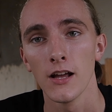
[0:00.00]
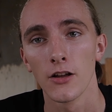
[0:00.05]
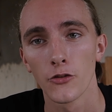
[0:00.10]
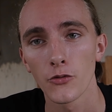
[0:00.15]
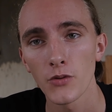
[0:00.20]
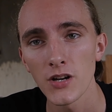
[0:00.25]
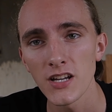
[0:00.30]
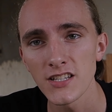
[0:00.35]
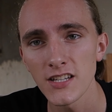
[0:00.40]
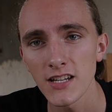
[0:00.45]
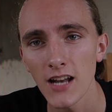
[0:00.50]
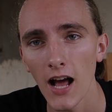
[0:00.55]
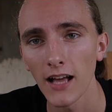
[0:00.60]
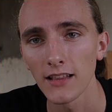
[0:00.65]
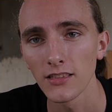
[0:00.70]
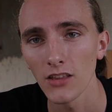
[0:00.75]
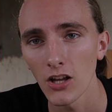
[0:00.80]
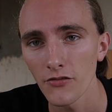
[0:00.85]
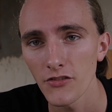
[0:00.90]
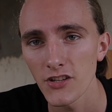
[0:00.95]
The reason
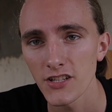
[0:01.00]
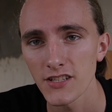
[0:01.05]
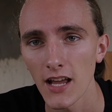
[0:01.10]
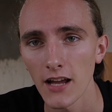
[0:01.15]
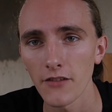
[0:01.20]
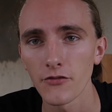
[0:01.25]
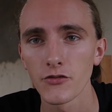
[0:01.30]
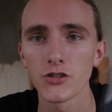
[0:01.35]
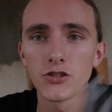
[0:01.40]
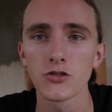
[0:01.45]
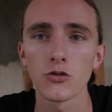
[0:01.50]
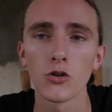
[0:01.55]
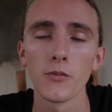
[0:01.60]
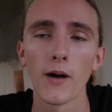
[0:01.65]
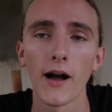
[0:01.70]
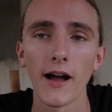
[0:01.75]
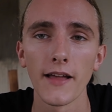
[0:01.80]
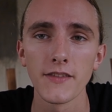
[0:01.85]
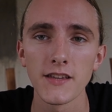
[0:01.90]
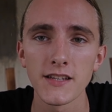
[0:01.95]
I love this knife and the story
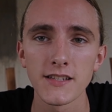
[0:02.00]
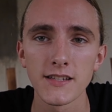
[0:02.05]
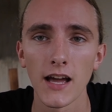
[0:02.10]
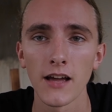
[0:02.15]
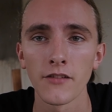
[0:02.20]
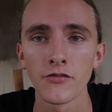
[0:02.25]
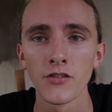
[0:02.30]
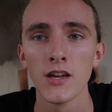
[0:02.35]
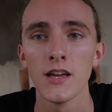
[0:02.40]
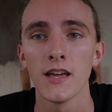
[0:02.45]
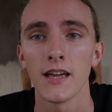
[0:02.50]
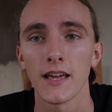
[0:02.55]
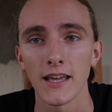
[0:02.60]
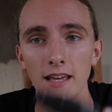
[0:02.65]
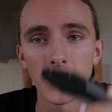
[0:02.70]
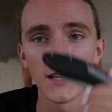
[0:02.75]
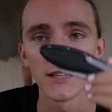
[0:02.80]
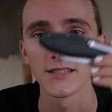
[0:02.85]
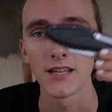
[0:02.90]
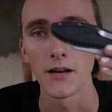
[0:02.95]
behind this knife
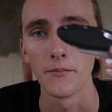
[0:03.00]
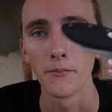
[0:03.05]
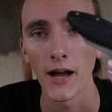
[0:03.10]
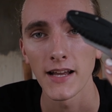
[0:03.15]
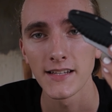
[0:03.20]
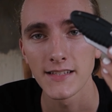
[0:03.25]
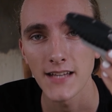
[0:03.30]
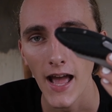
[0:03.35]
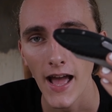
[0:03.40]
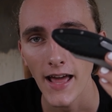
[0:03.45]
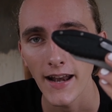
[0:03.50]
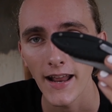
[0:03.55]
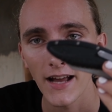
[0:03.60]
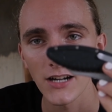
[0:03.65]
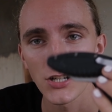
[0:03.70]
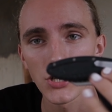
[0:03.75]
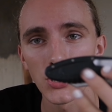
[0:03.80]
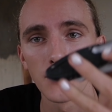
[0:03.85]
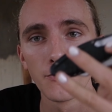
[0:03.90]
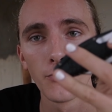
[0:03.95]
is my dad
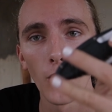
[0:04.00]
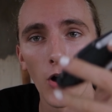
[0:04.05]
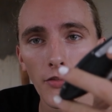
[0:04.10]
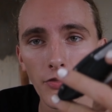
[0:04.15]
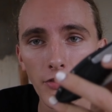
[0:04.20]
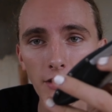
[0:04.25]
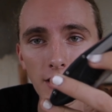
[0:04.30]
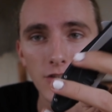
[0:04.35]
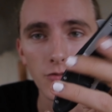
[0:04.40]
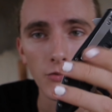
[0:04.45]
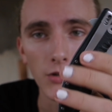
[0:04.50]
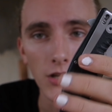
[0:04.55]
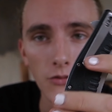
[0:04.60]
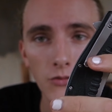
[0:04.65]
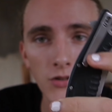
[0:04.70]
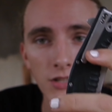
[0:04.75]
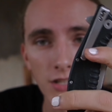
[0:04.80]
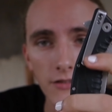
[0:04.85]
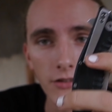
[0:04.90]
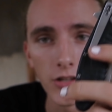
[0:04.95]
actually bought this when he
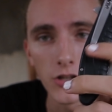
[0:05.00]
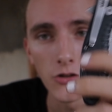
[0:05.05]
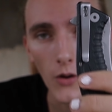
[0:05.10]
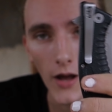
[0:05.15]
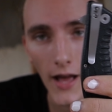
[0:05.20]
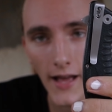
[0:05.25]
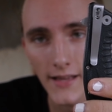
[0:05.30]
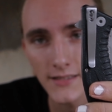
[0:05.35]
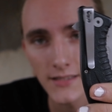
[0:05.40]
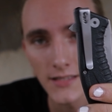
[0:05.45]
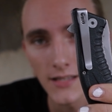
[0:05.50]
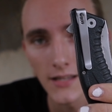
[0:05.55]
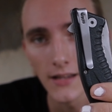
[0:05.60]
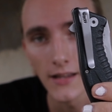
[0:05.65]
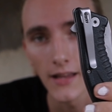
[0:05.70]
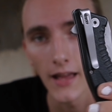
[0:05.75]
was in the US